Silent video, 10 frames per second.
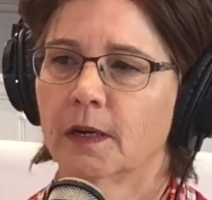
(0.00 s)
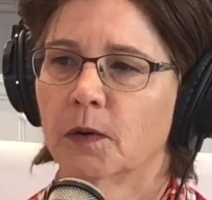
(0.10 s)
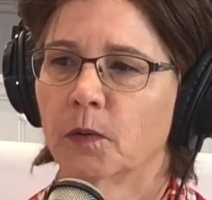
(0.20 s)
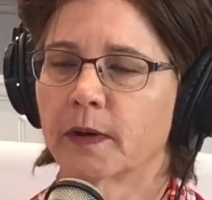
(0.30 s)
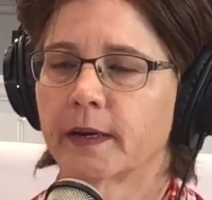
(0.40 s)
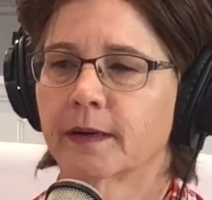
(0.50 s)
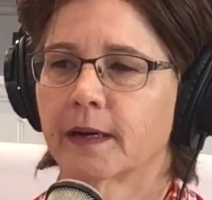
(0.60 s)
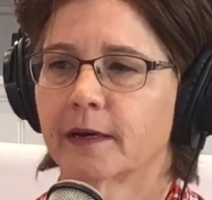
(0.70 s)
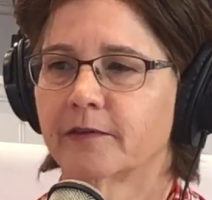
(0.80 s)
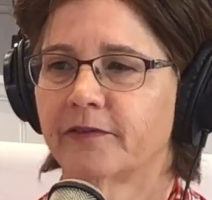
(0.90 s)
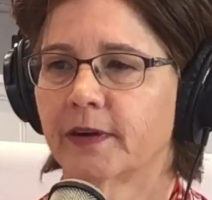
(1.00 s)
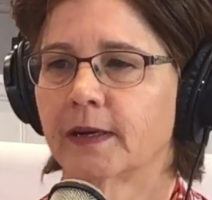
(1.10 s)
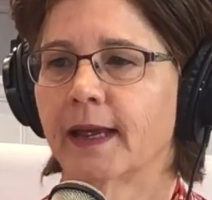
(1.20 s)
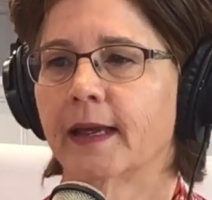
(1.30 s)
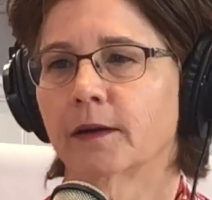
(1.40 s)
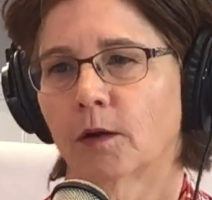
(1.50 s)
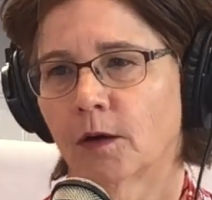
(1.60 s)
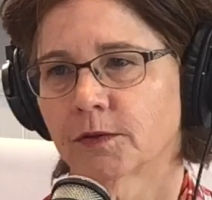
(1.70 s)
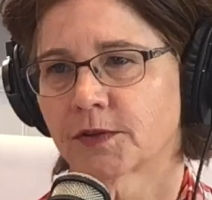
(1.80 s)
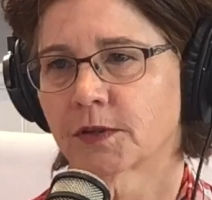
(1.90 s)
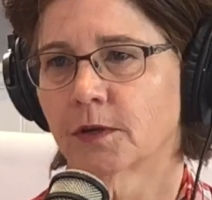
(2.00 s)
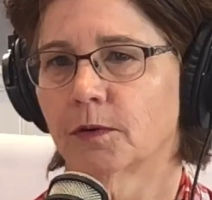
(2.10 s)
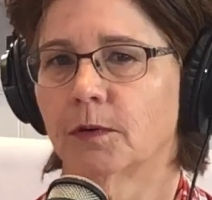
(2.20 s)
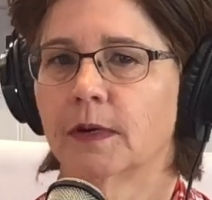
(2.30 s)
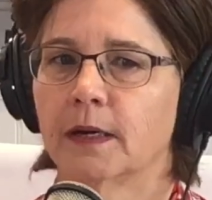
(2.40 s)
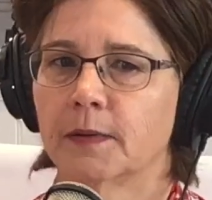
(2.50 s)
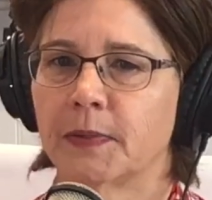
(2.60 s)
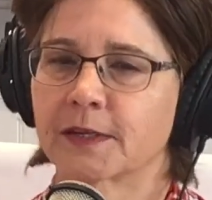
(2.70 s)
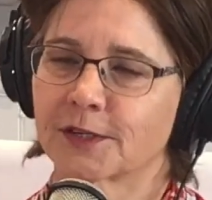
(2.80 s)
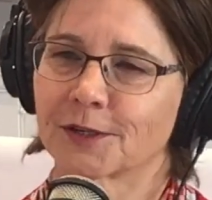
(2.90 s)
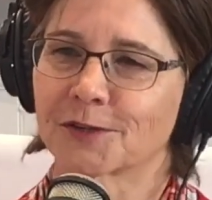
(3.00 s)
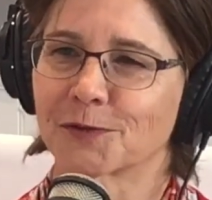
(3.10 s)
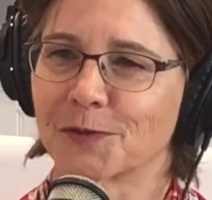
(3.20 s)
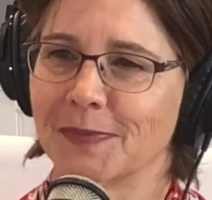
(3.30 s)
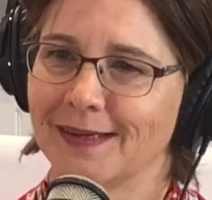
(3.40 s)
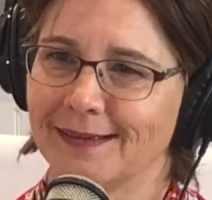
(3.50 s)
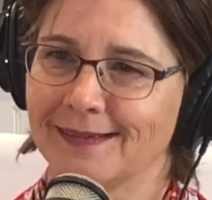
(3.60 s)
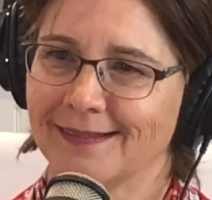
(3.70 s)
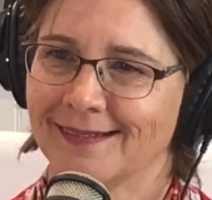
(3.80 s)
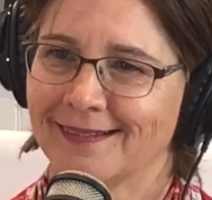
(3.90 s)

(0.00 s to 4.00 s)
we're here to have fun. And also, but it starts with me.